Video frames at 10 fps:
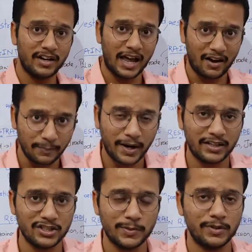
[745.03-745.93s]
our
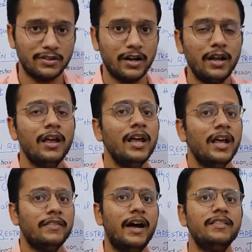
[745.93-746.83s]
partnership is running,
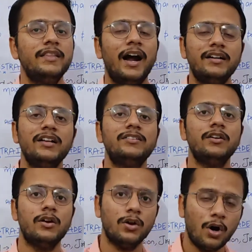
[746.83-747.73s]
then that is
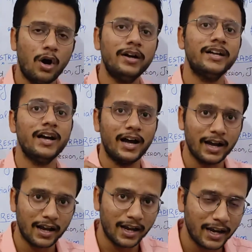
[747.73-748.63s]
not
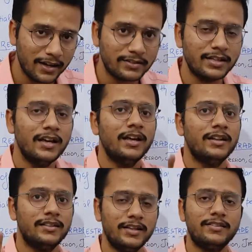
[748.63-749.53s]
against
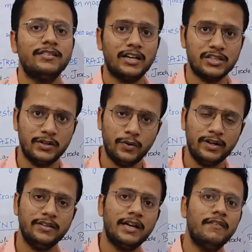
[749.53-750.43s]
this section
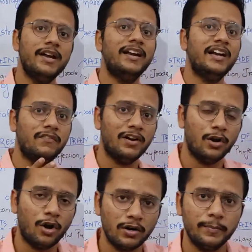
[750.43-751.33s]
27 and it will
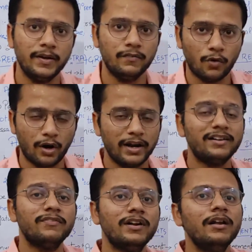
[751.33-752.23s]
not be
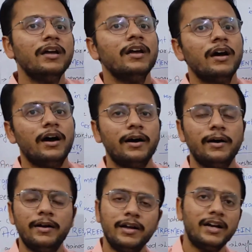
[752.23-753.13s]
it
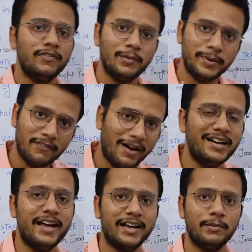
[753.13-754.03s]
will be a
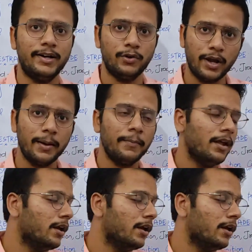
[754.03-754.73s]
valid agreement. Okay.